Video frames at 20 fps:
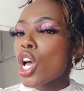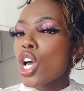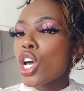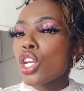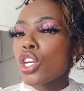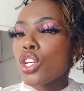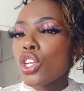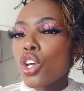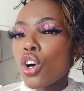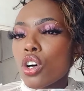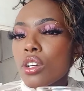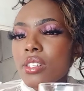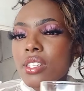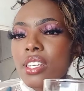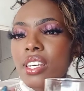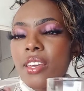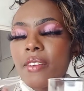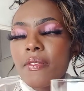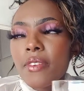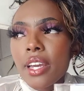Not
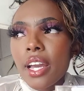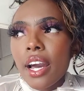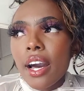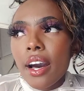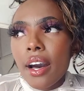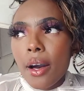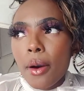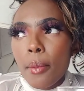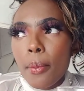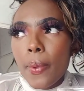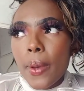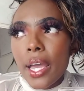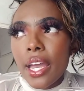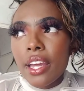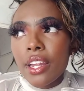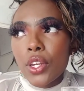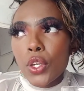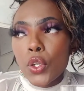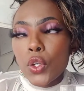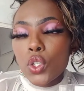giving up
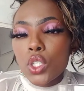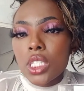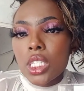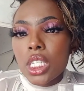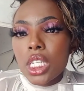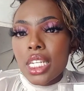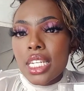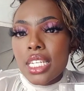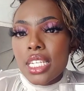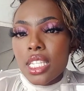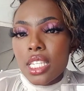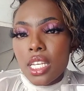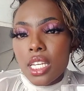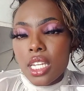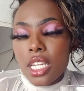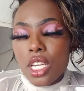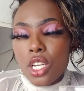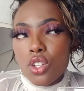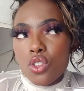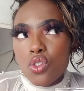and not
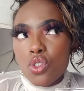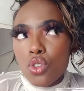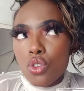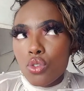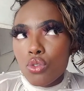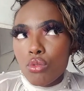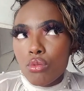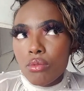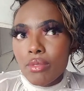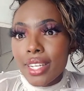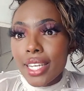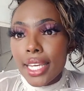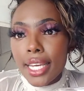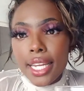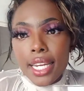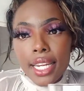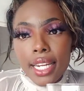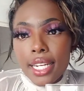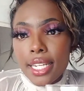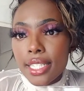listening to
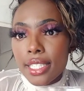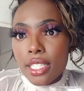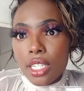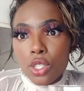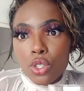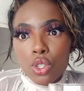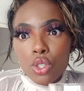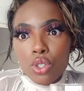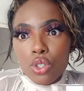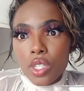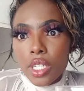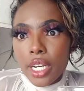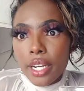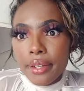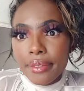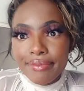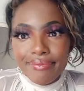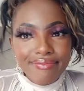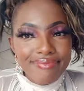keleleza chura.